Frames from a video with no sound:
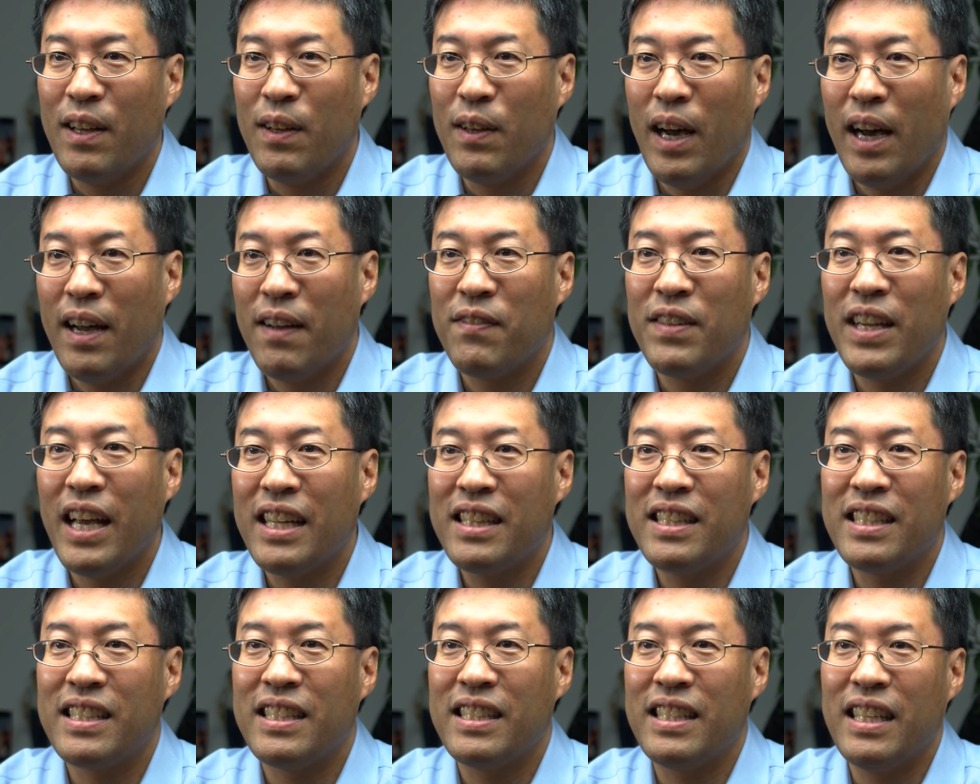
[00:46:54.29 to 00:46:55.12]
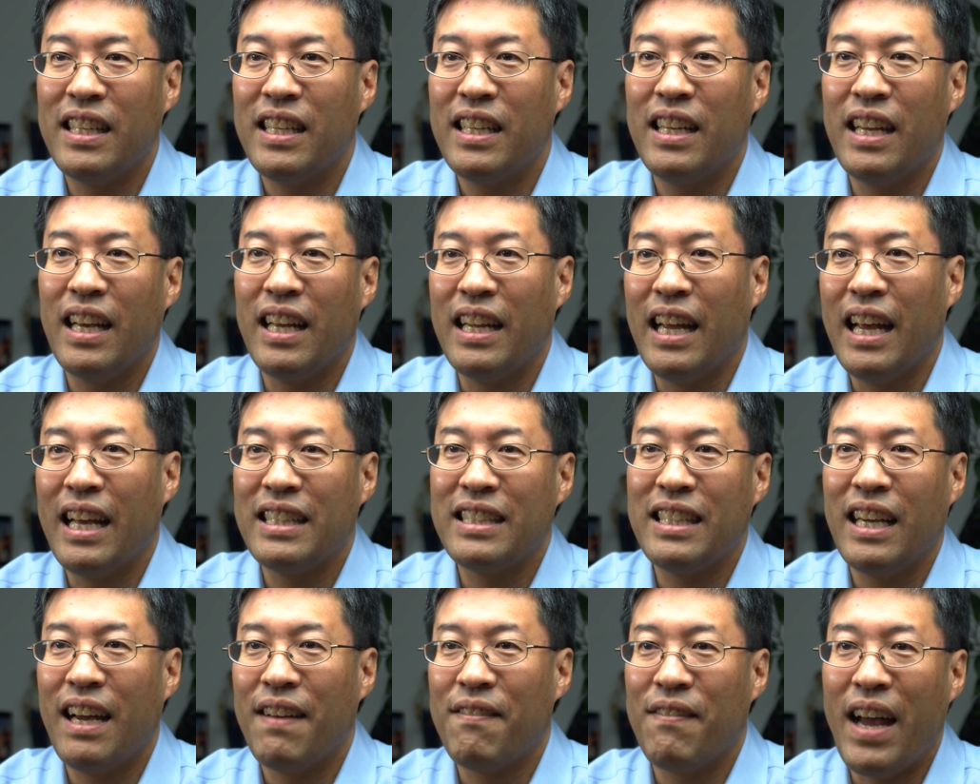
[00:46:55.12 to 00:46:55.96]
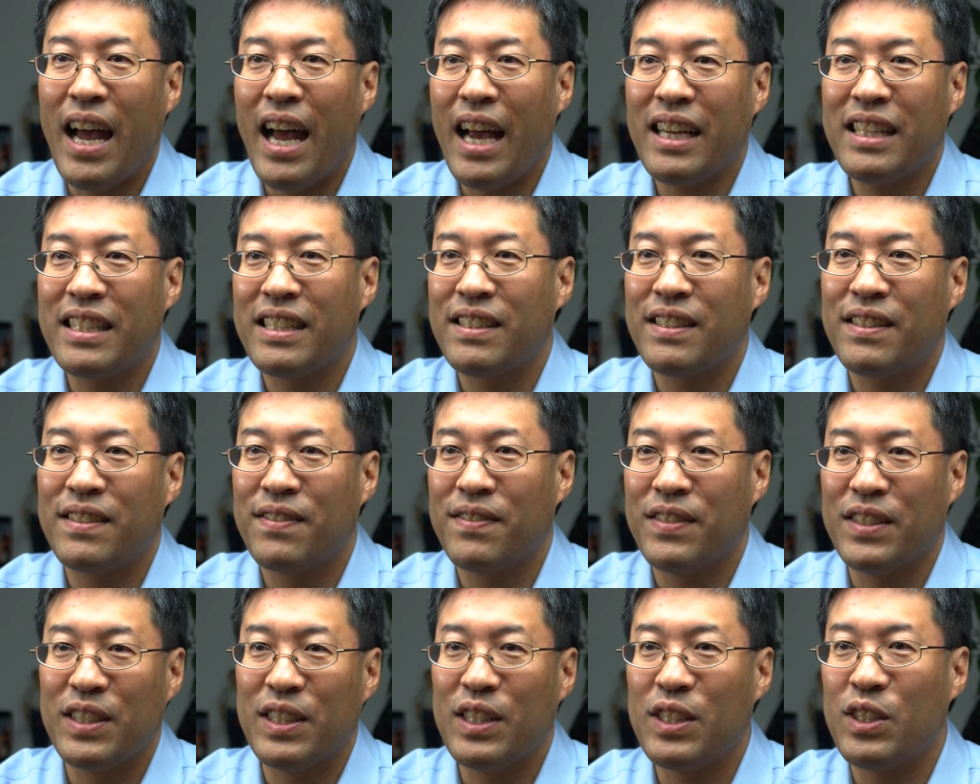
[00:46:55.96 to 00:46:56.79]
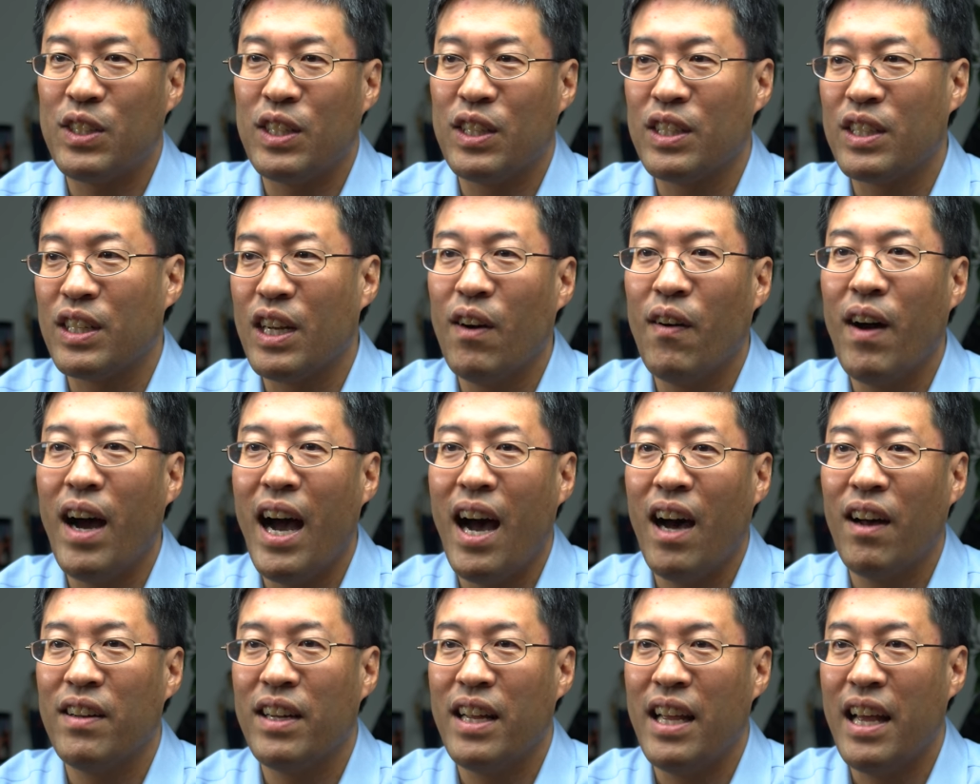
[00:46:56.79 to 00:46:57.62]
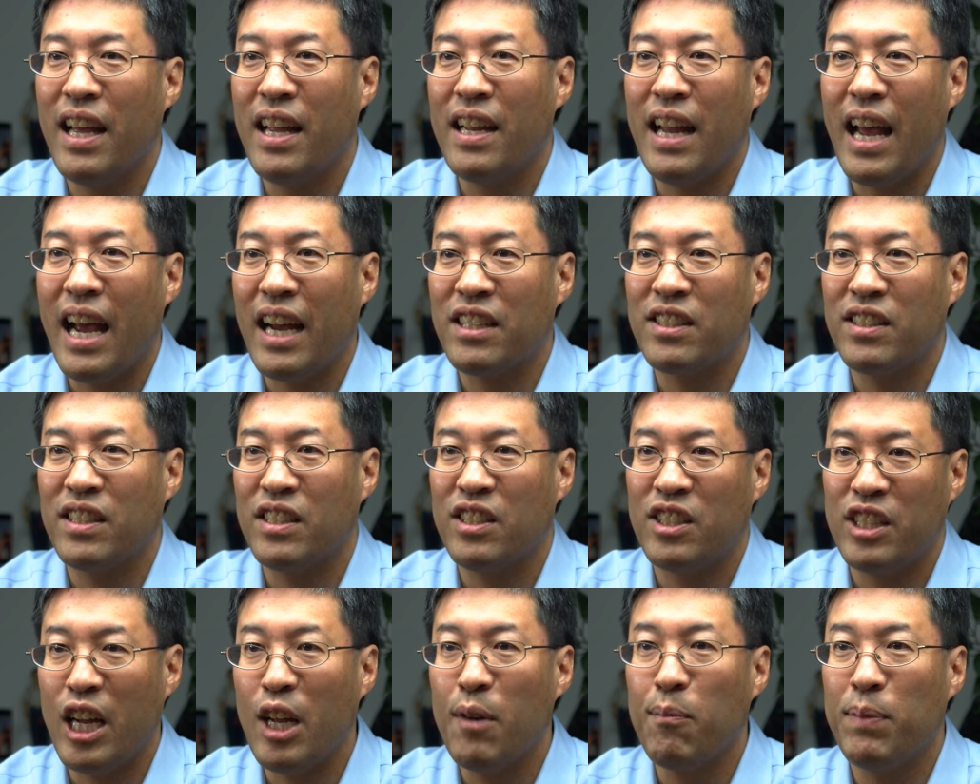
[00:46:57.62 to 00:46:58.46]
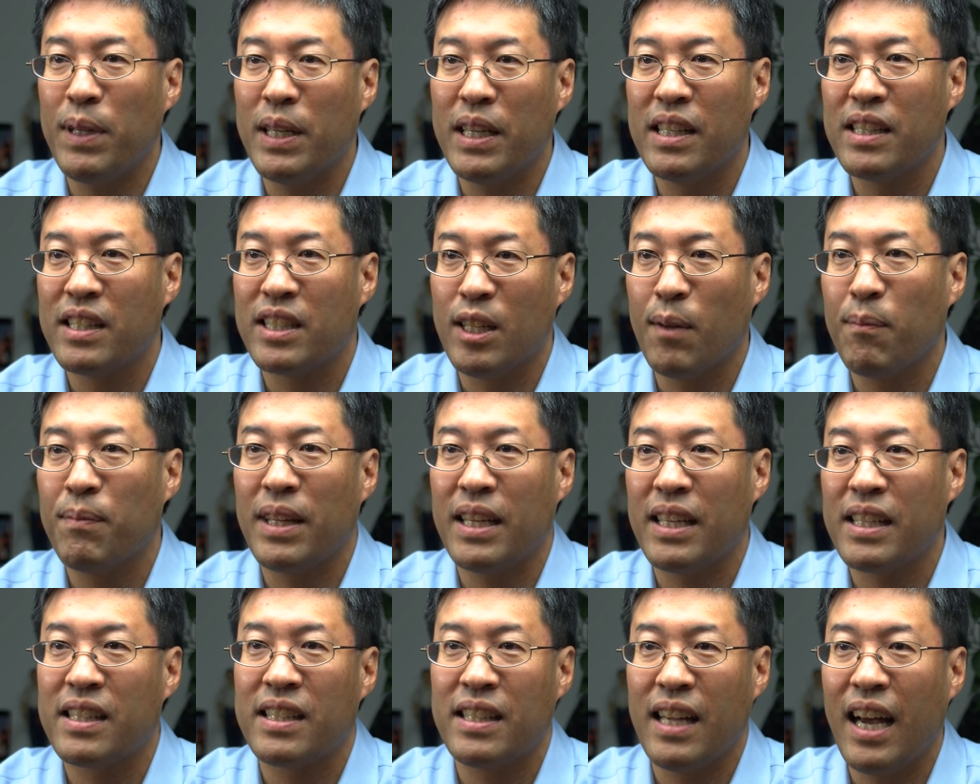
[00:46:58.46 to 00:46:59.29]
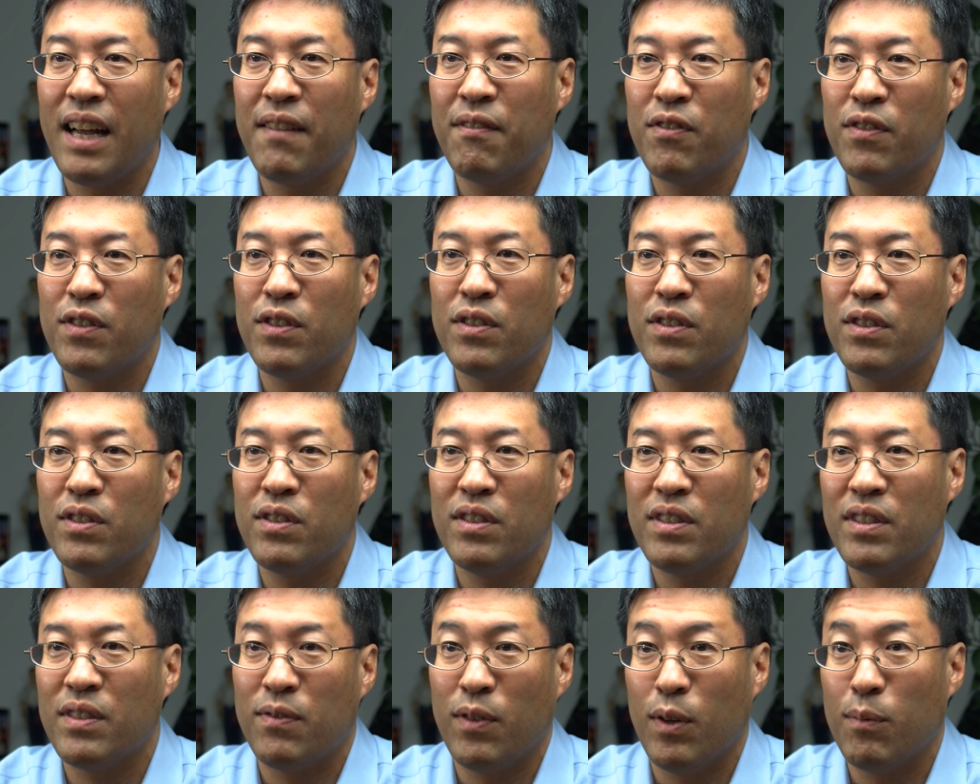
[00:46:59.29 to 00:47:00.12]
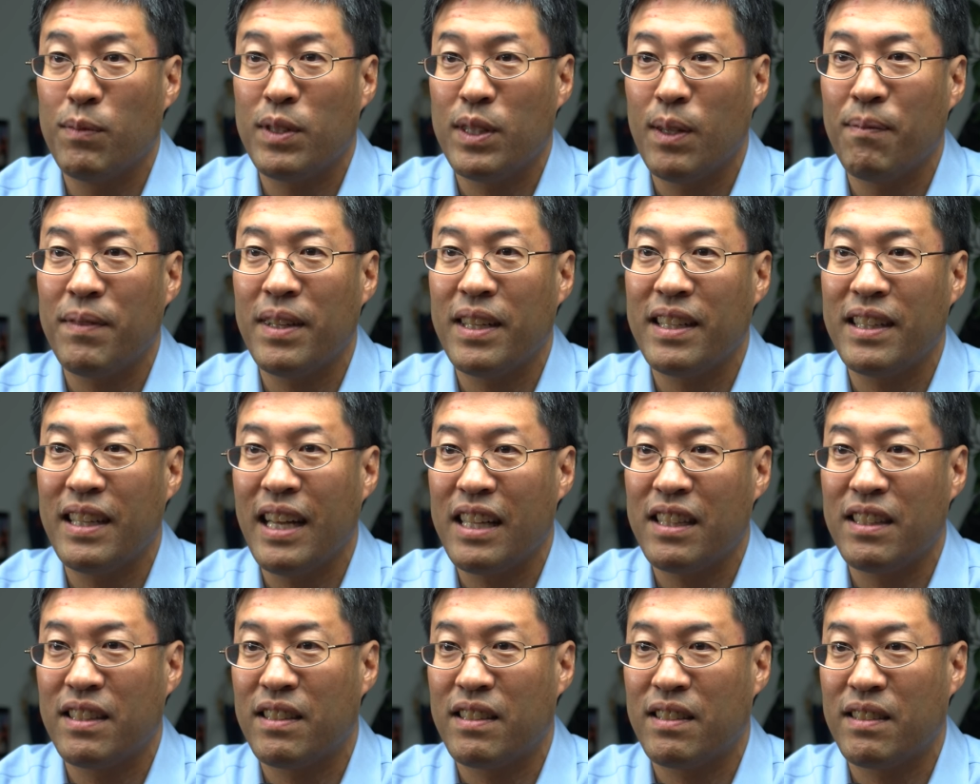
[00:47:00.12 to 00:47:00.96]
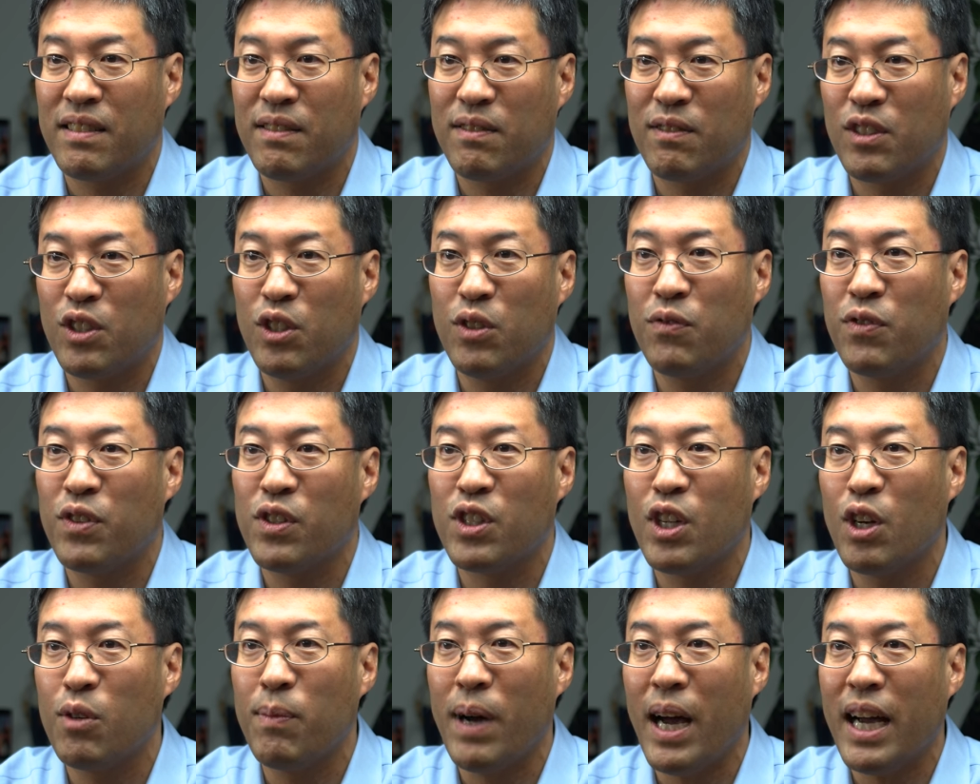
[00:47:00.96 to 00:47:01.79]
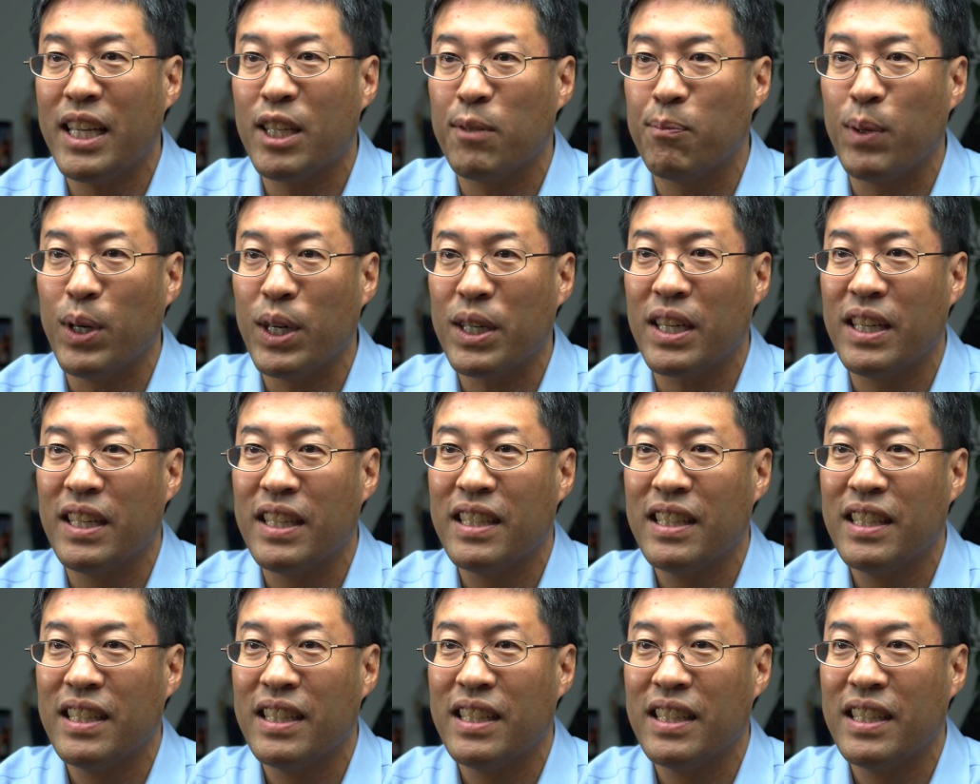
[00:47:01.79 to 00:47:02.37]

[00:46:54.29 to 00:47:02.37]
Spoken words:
I've yet to see an anti-vax physician go out and actually champion something aside from something that's good for his own pocketbook.